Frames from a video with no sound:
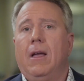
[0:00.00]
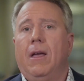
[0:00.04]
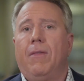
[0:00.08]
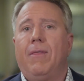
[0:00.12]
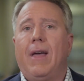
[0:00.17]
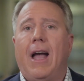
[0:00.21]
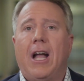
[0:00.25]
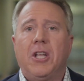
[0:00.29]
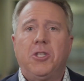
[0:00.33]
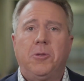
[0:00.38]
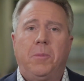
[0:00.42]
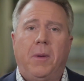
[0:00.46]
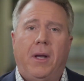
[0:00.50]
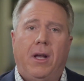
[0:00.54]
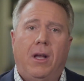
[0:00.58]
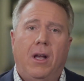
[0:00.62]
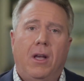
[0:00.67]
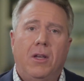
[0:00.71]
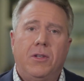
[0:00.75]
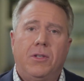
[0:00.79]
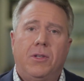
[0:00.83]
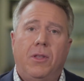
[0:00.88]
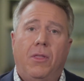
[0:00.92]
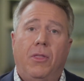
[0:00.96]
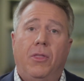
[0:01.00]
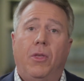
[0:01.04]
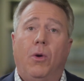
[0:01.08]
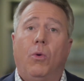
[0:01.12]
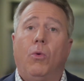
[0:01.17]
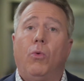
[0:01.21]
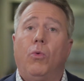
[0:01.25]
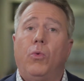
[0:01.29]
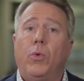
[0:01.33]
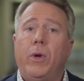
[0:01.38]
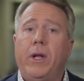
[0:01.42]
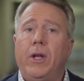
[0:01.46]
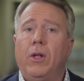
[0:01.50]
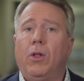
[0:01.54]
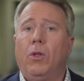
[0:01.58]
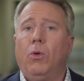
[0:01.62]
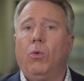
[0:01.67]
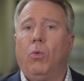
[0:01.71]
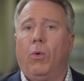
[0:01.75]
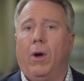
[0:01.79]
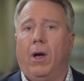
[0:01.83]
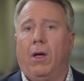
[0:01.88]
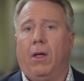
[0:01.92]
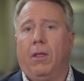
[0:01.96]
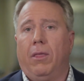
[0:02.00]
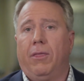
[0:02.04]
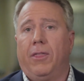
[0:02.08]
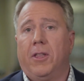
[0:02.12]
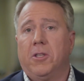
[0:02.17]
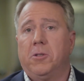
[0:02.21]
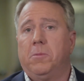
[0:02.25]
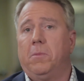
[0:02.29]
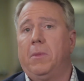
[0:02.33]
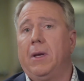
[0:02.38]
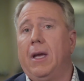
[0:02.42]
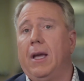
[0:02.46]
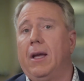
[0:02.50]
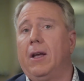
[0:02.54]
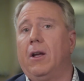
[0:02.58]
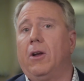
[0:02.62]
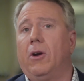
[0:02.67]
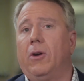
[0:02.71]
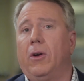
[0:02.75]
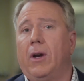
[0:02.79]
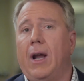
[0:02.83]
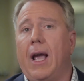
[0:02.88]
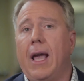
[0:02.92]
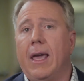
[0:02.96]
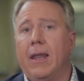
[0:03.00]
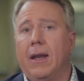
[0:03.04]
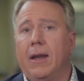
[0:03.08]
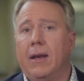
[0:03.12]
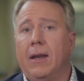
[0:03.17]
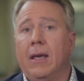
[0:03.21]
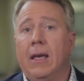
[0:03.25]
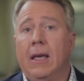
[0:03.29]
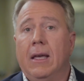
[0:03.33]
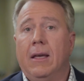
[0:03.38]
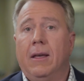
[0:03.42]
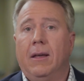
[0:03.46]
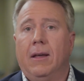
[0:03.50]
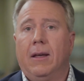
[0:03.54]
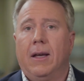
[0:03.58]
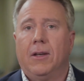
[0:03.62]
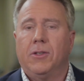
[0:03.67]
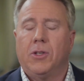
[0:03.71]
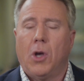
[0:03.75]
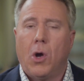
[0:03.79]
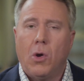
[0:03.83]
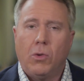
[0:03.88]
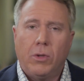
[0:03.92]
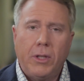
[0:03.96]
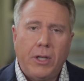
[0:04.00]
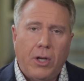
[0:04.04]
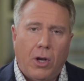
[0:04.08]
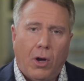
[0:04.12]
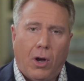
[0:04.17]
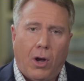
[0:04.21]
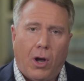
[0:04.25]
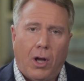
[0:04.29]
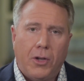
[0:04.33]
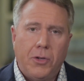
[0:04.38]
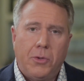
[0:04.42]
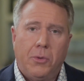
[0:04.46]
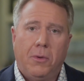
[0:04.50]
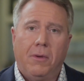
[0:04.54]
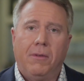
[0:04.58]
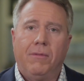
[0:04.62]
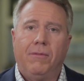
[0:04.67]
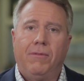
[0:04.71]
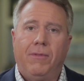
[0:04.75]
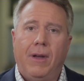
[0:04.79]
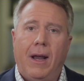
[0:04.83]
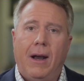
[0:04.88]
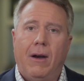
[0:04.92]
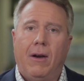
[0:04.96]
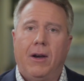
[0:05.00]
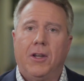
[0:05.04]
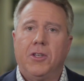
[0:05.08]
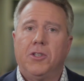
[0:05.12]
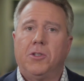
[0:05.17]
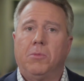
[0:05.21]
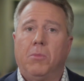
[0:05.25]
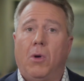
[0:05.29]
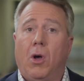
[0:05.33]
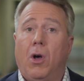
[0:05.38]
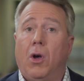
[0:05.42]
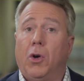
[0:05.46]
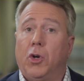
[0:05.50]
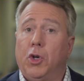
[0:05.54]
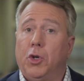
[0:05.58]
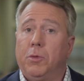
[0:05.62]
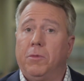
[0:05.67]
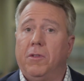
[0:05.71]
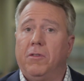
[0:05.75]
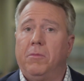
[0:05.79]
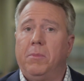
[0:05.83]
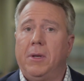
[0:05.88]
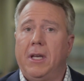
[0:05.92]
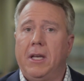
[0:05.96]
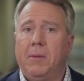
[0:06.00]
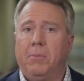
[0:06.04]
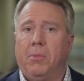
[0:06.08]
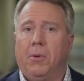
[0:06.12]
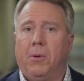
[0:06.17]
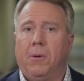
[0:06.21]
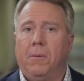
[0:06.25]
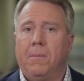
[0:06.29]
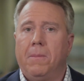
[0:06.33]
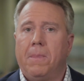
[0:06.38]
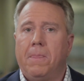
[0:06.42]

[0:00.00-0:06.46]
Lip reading: That's because the real wealth that's being created has only gone to a very small group of people.